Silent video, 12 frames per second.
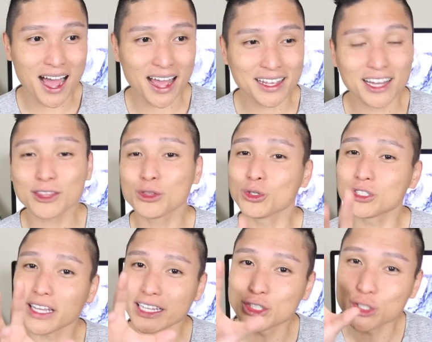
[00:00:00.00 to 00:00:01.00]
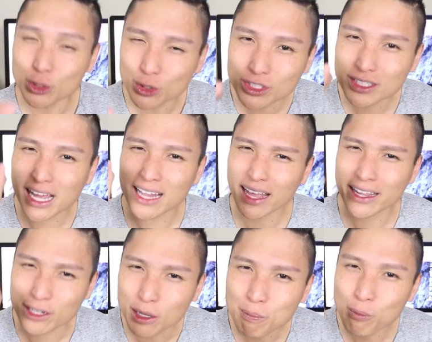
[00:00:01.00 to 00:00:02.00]
I got those like shoes that
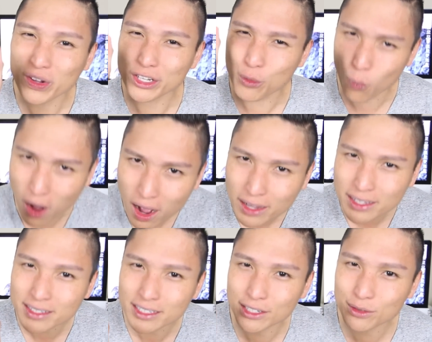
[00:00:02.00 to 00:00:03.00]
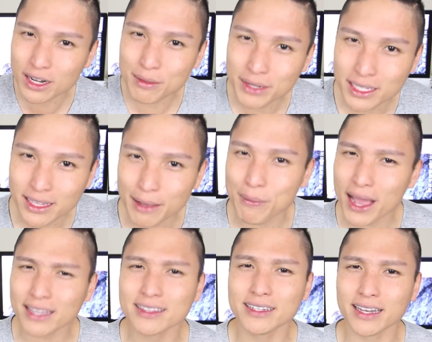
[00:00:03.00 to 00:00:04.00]
light up when you walk. You know what I mean? Like
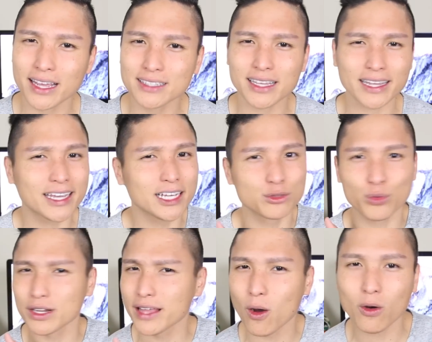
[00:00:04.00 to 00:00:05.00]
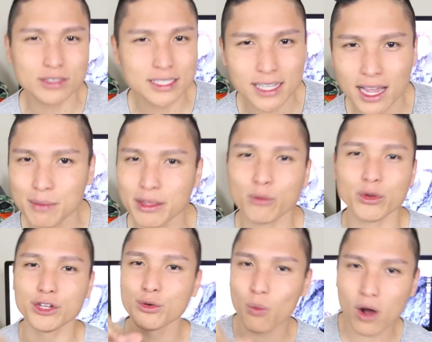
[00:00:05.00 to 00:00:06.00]
back in the days, like kids wear that all the time. Like
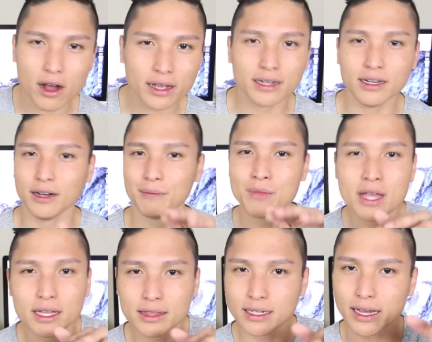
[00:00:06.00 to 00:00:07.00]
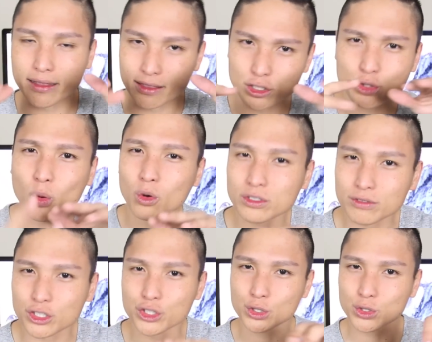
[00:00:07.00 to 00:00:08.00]
when you walk, the soles of
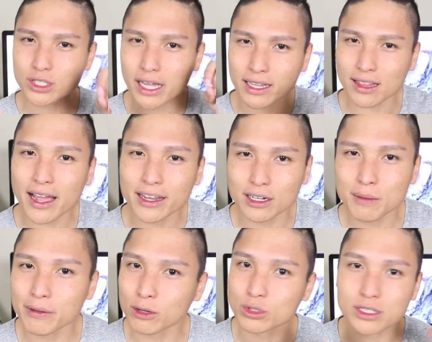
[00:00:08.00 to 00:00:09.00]
the shoes like light up, and it